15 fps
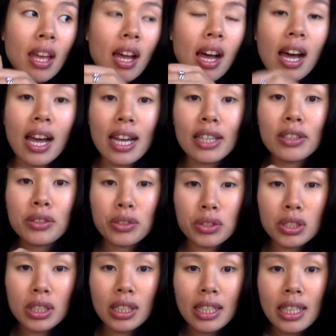I
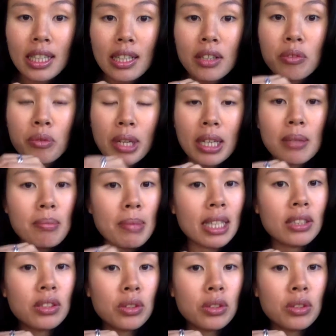usually recommend